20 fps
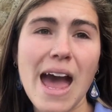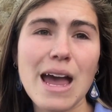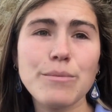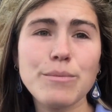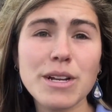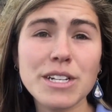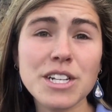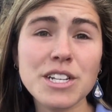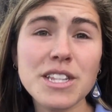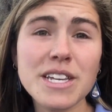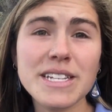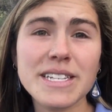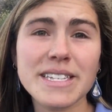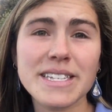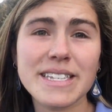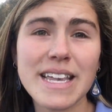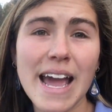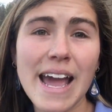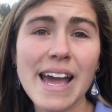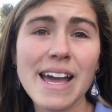And much of this
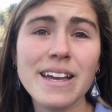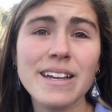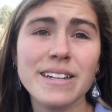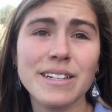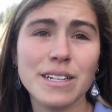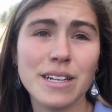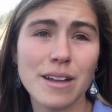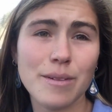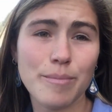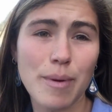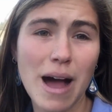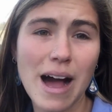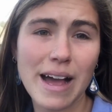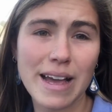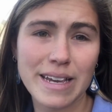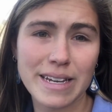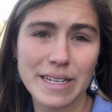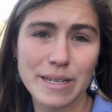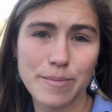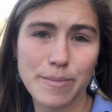sand
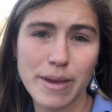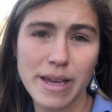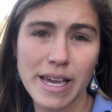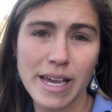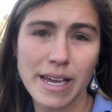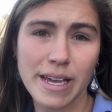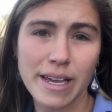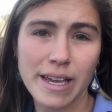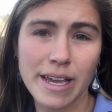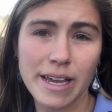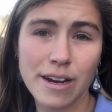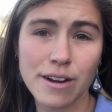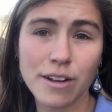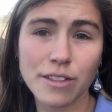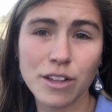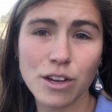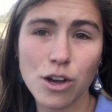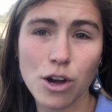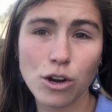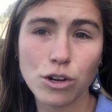behind me here
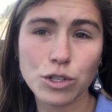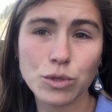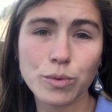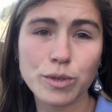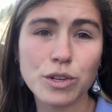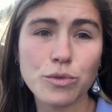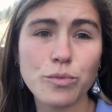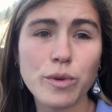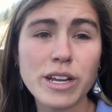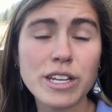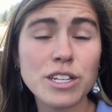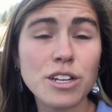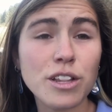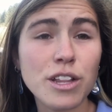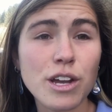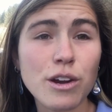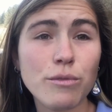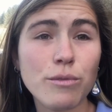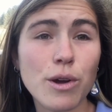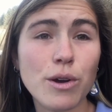on the coast was
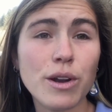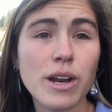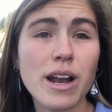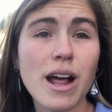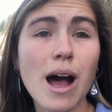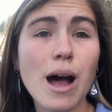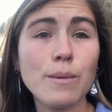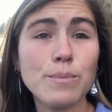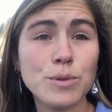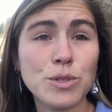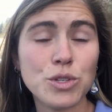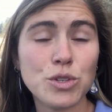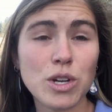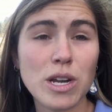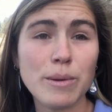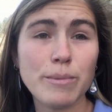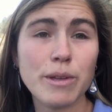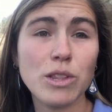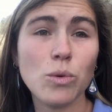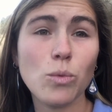originally eroded
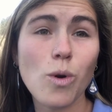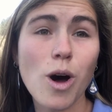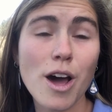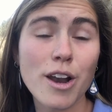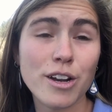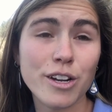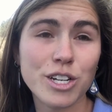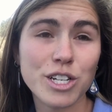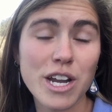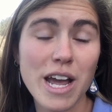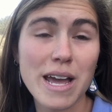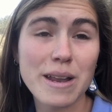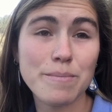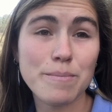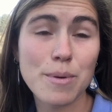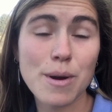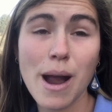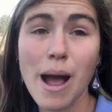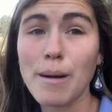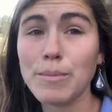upstream in the watershed,
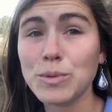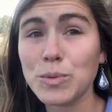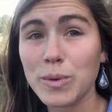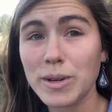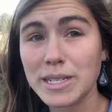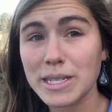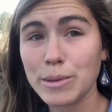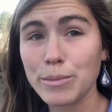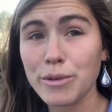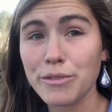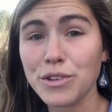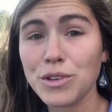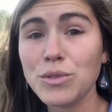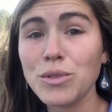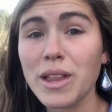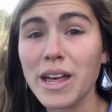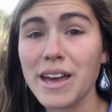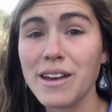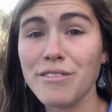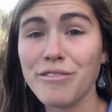perhaps where some of you
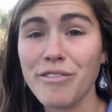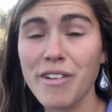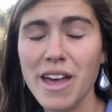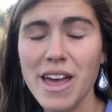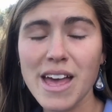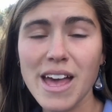live,